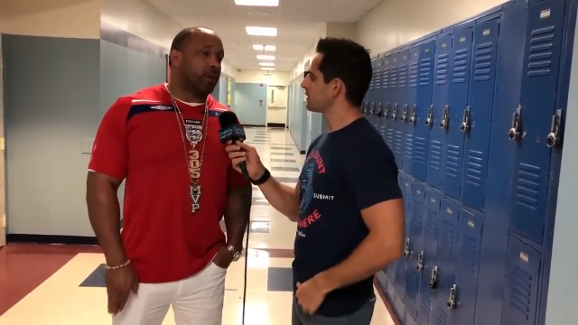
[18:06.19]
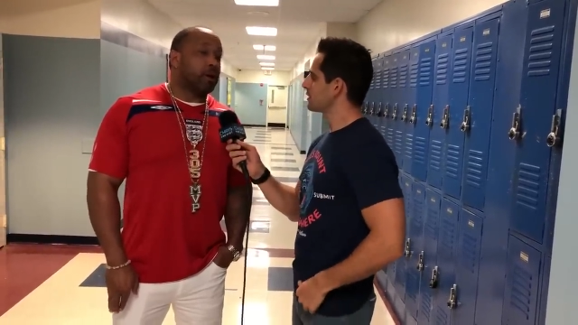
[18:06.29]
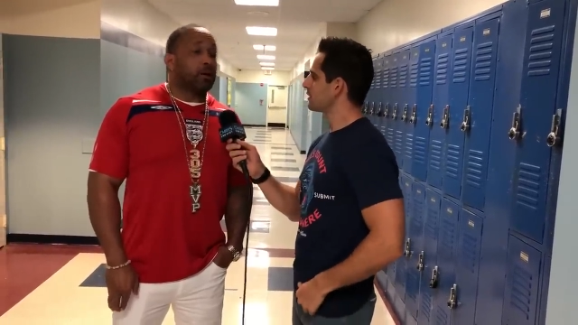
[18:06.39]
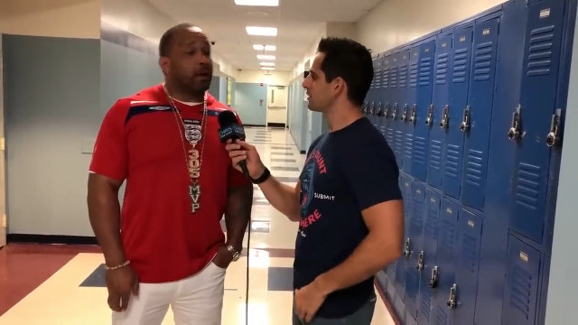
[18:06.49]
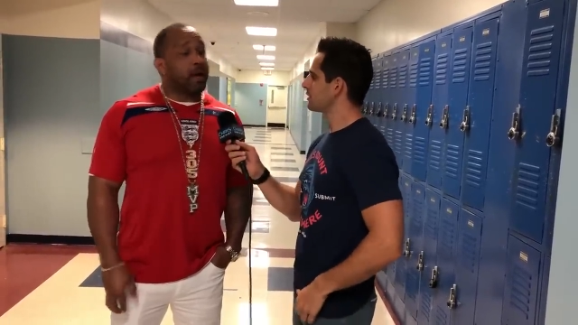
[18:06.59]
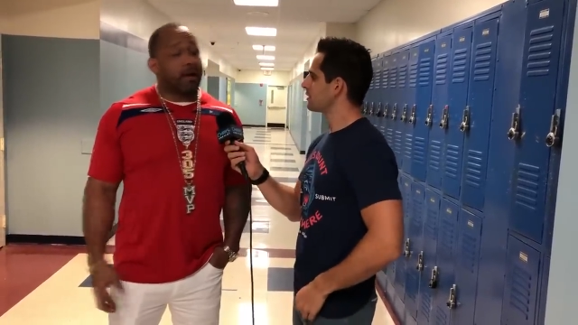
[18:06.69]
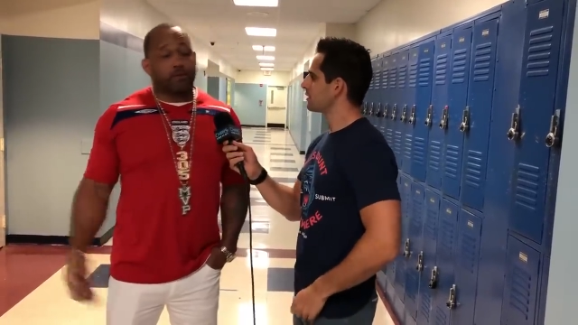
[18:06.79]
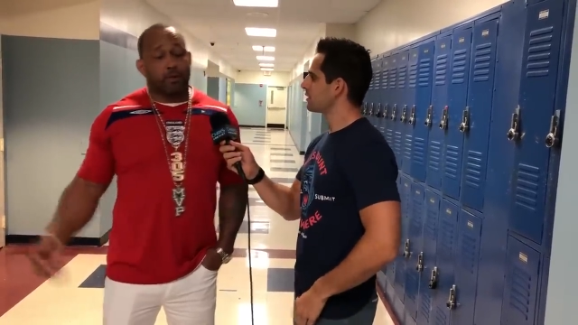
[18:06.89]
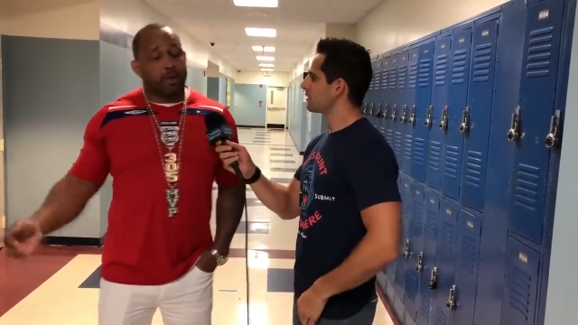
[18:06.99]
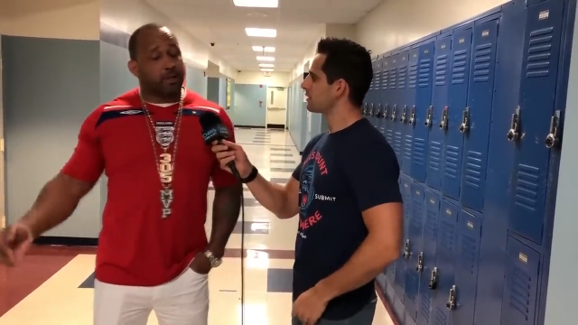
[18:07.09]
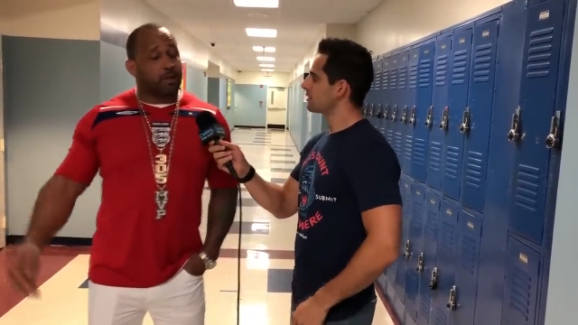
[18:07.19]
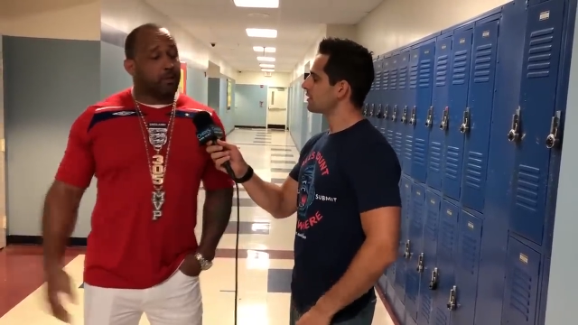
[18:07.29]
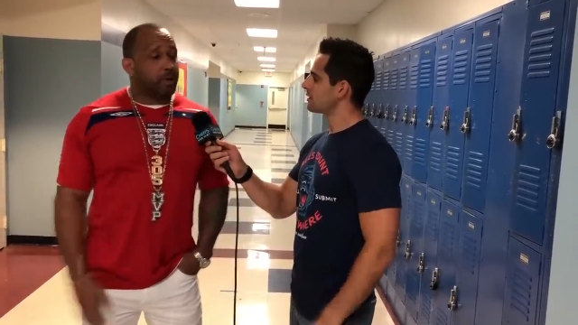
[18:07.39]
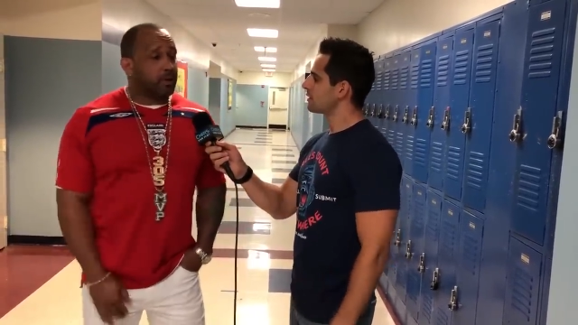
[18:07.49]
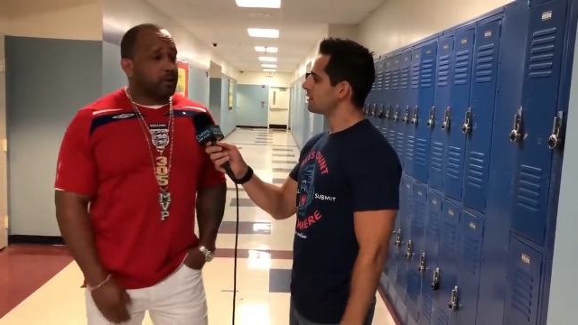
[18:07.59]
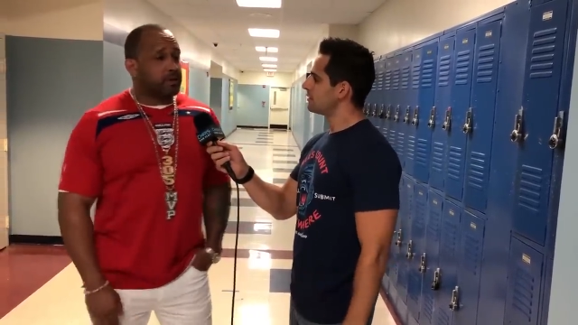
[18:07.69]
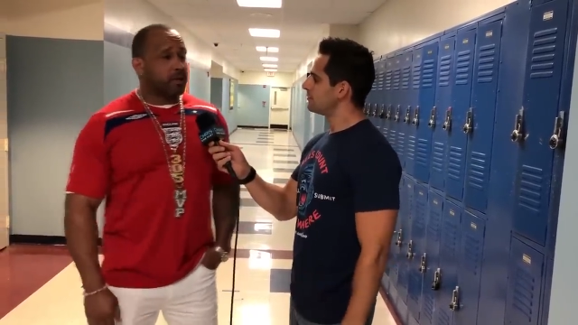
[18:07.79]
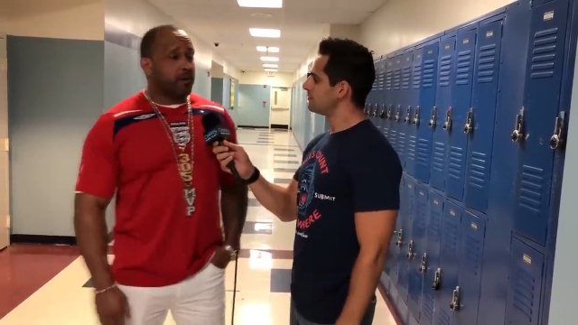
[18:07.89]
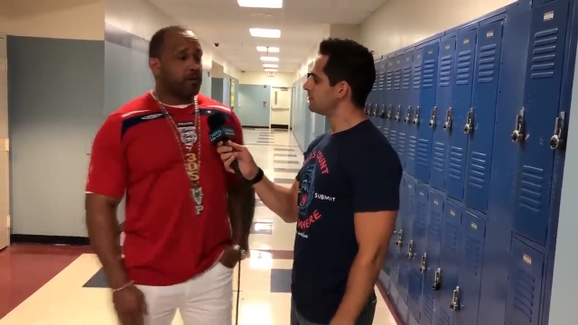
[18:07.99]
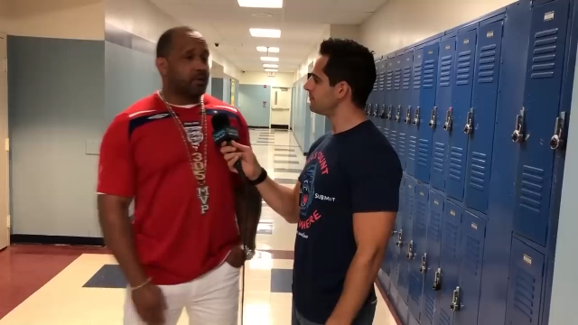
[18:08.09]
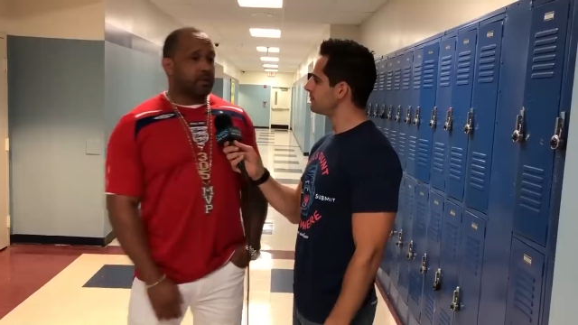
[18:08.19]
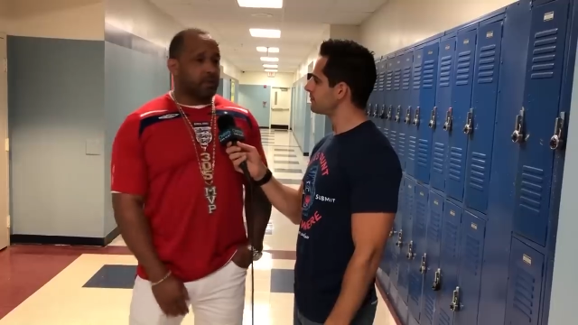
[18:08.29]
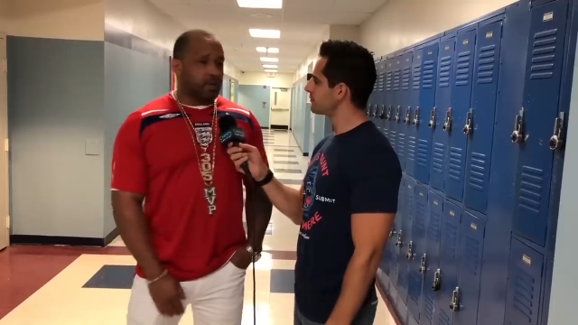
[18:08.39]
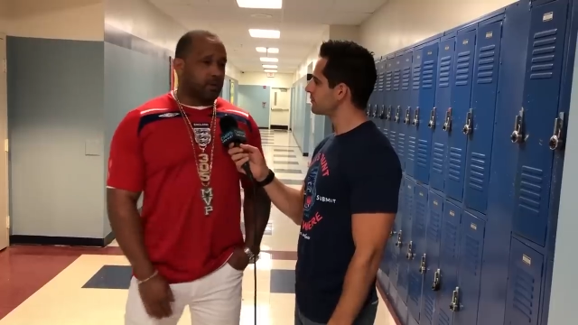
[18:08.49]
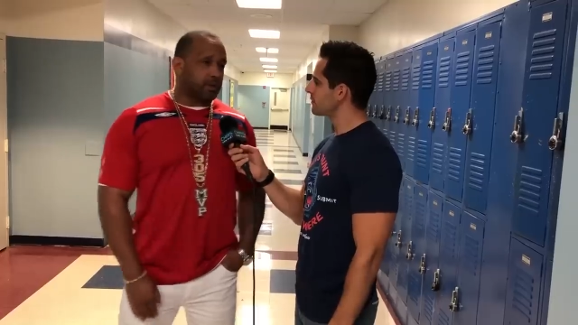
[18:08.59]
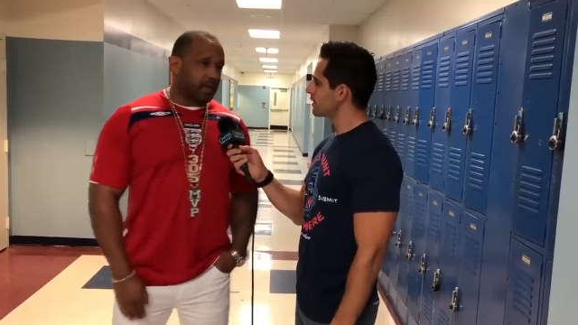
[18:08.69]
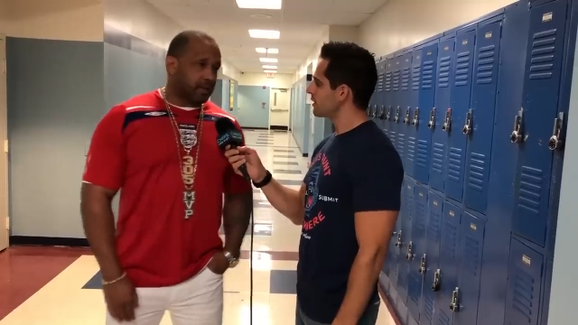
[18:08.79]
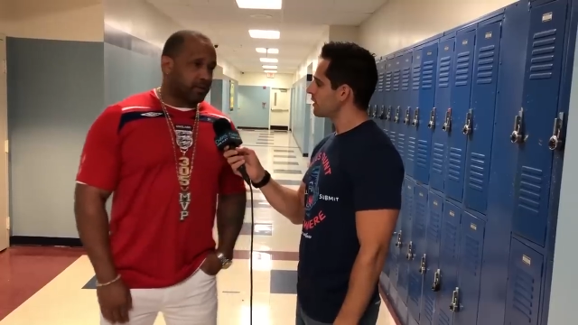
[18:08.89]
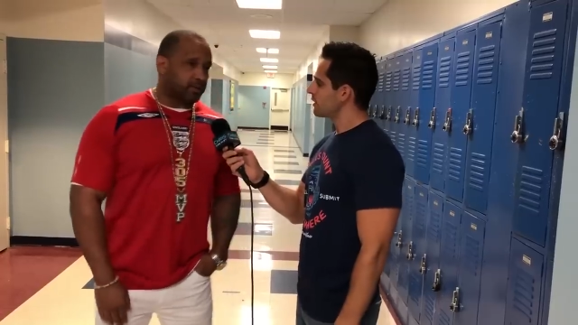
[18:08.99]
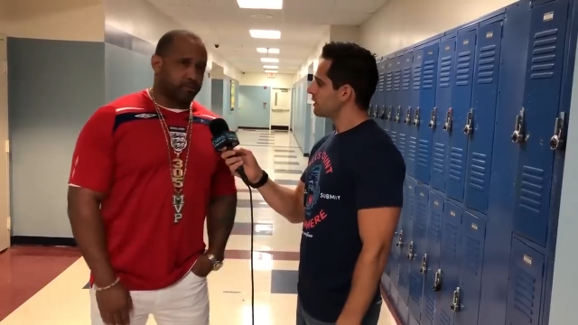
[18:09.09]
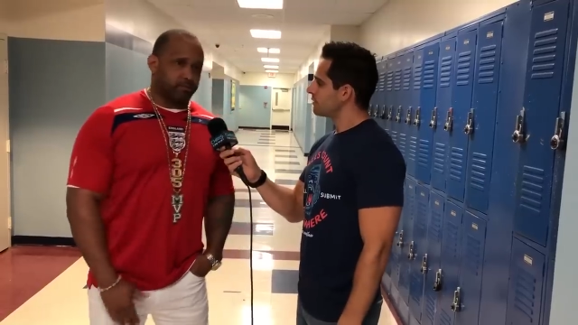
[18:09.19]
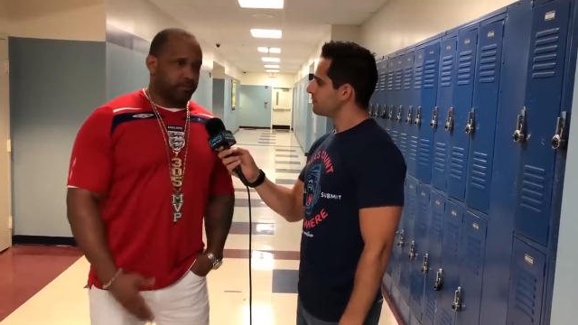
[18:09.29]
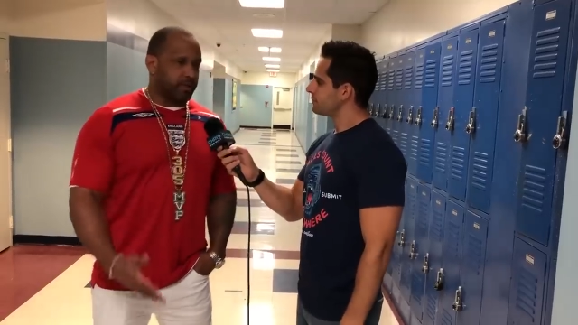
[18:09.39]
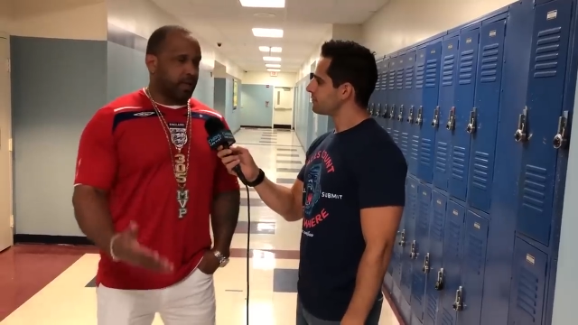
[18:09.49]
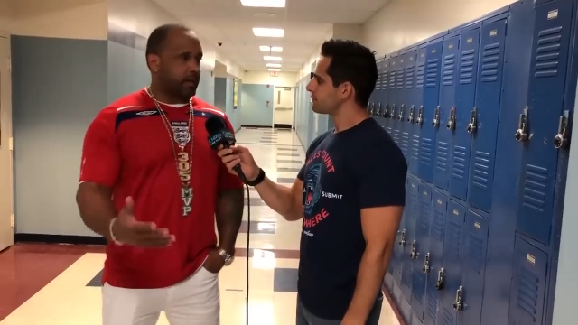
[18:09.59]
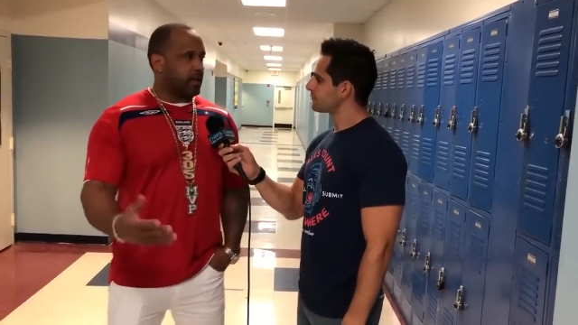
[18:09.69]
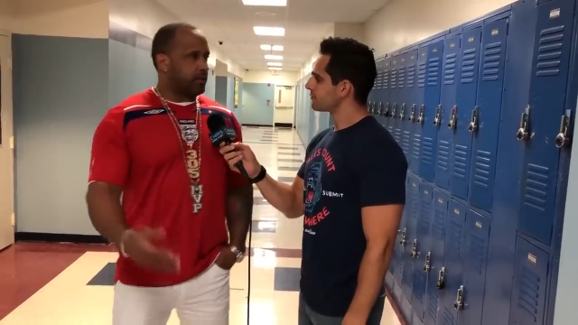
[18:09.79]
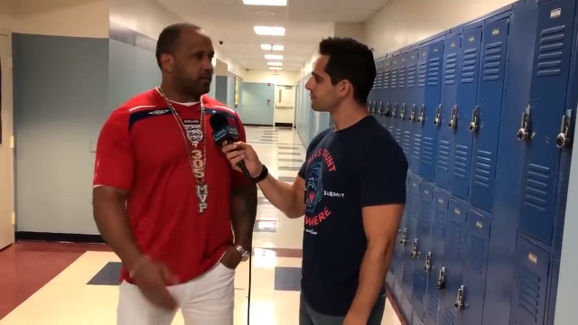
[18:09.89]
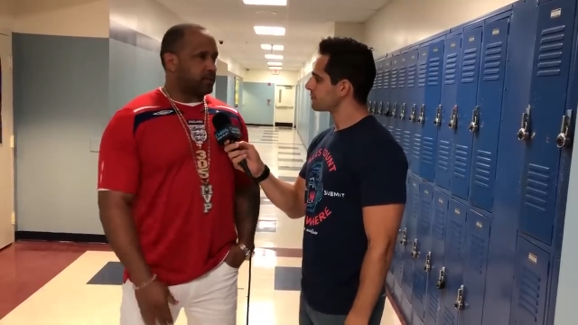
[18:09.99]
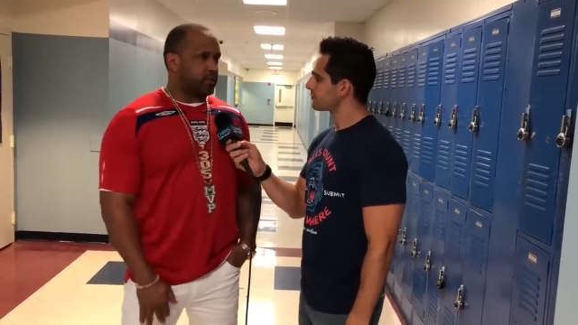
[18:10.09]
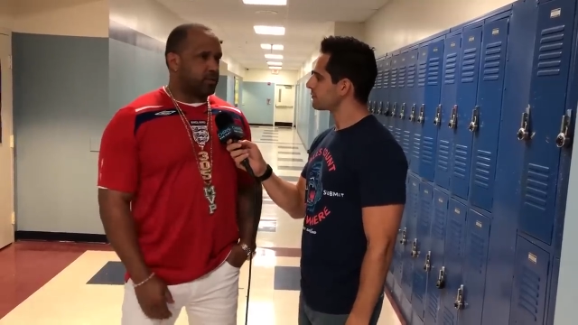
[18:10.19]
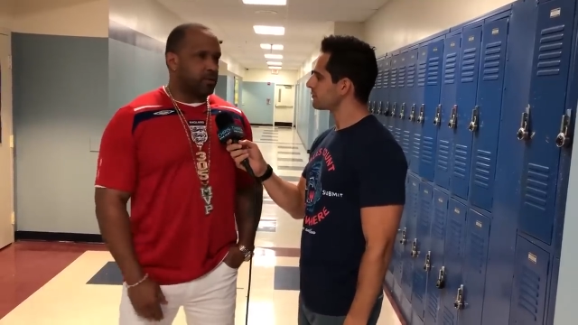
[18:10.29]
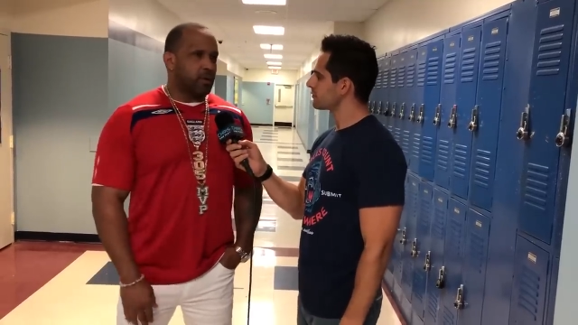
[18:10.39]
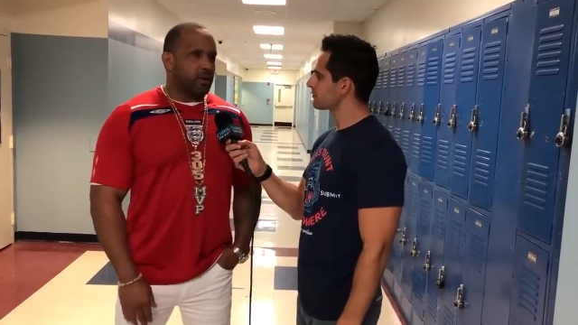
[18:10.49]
Speaker 1: You know, I have no idea, man, because obviously in the last decade or so,